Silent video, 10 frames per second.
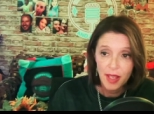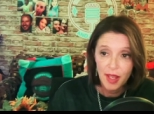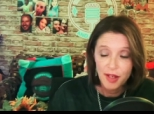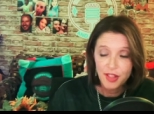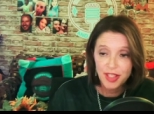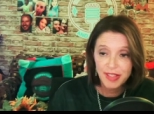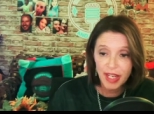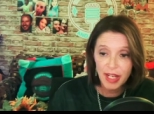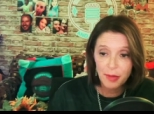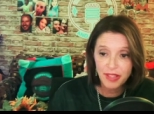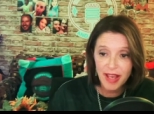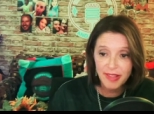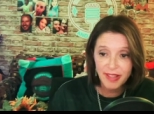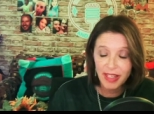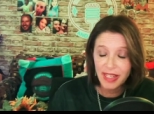She said he was
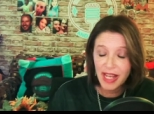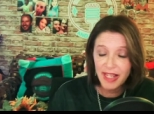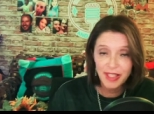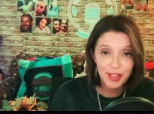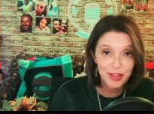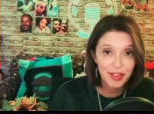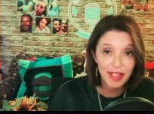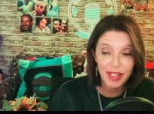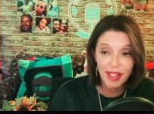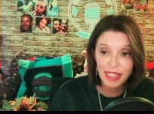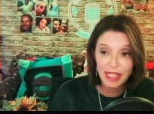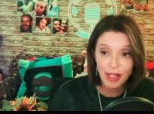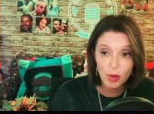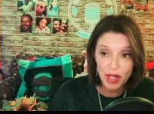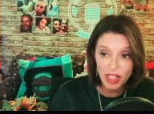asking 999
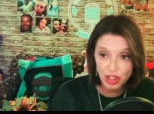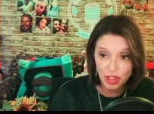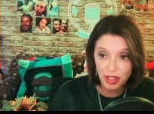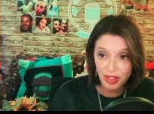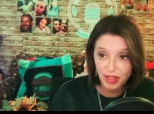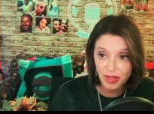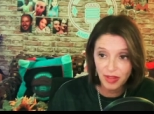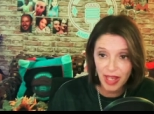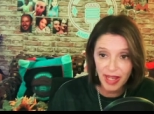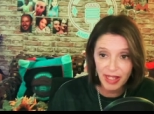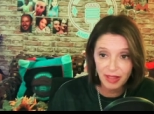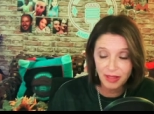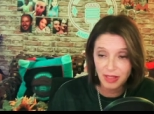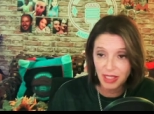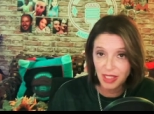questions like,
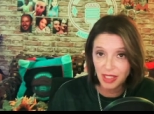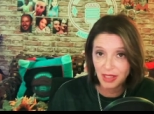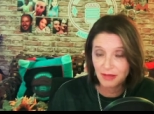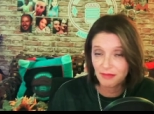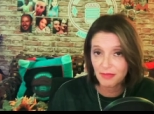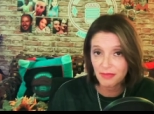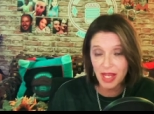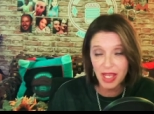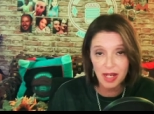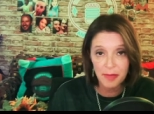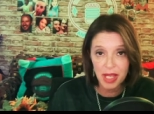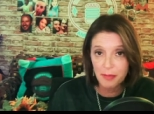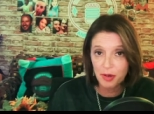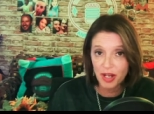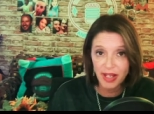Did Hannah Mae
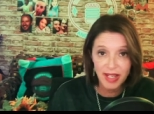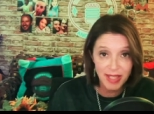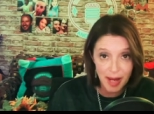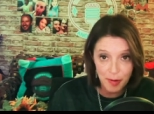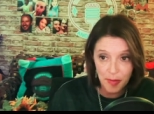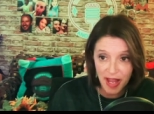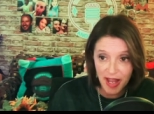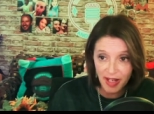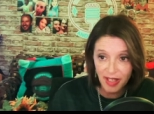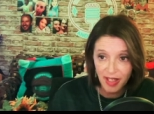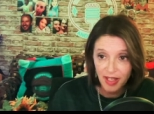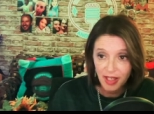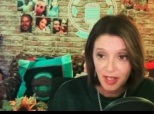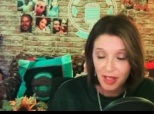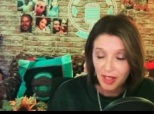bring a diaper bag?
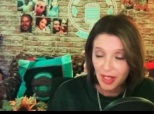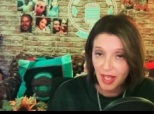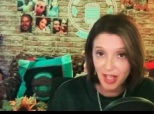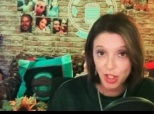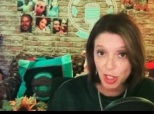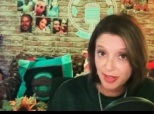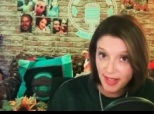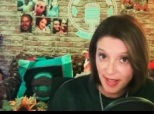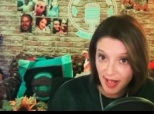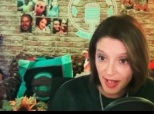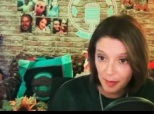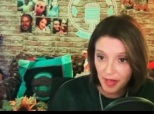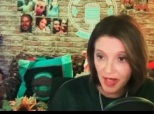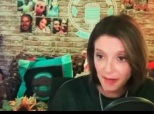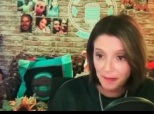Has she seen Hannah Mae?